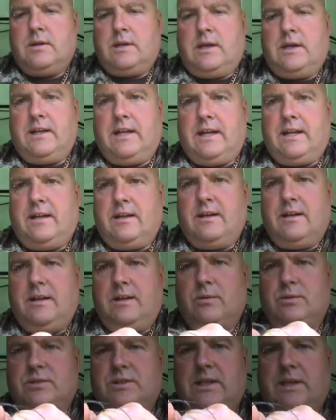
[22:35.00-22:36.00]
And then a
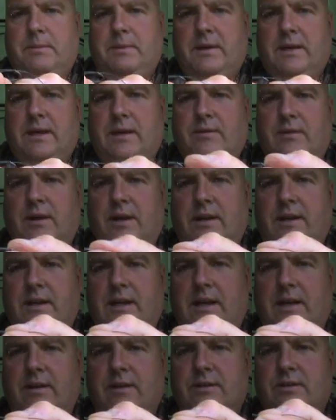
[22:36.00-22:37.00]
little tip here, right,
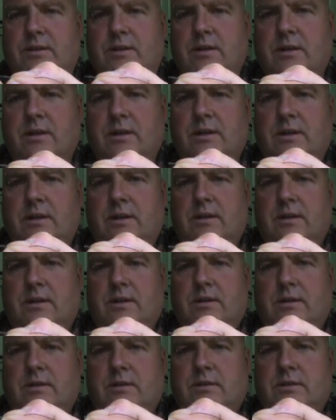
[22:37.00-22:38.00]
yeah, is
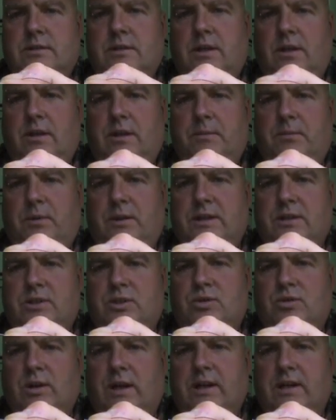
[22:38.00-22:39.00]
slightly pull it
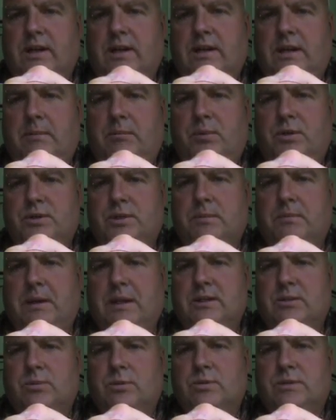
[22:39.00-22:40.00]
straight and then push it
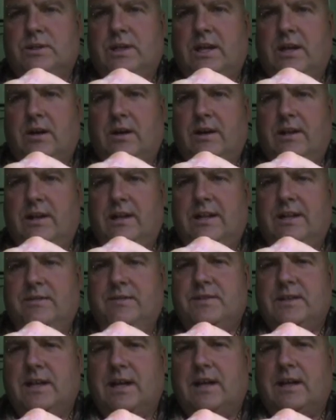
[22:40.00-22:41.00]
back towards the eye, and it
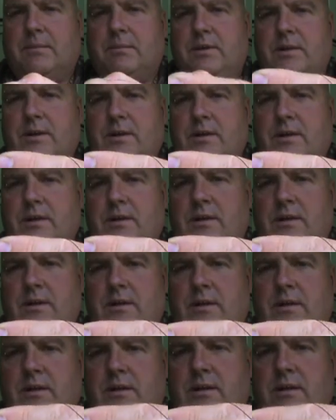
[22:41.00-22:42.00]
lifts it up,
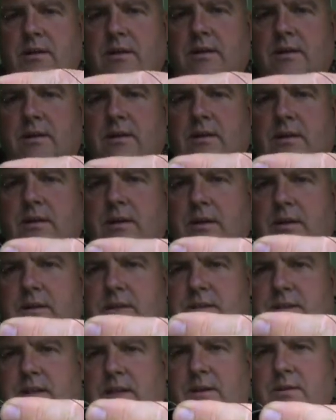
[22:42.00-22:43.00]
like
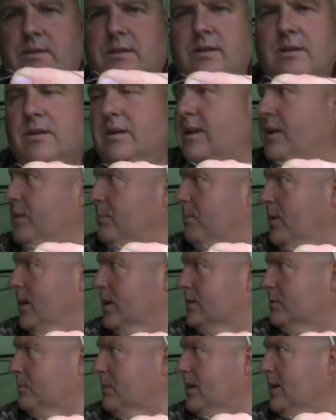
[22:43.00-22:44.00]
so. I've got a load of
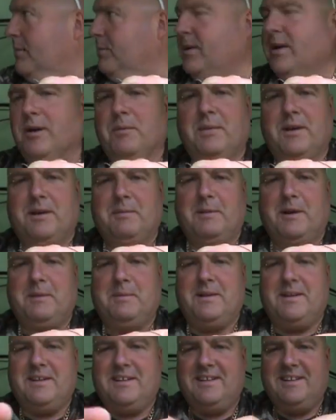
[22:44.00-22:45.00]
birds playing behind me at the
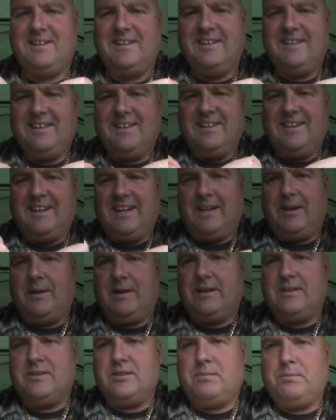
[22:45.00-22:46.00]
moment.
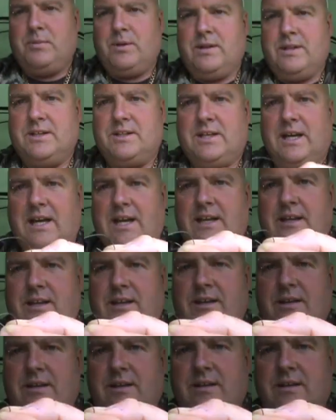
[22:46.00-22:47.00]
Anyway, just put the
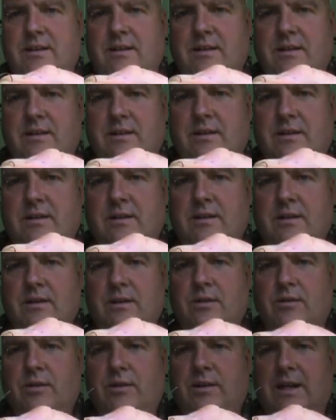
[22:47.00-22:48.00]
tag
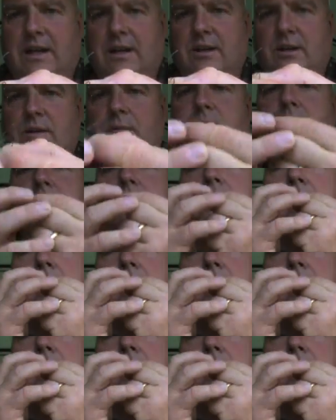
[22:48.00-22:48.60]
through that loop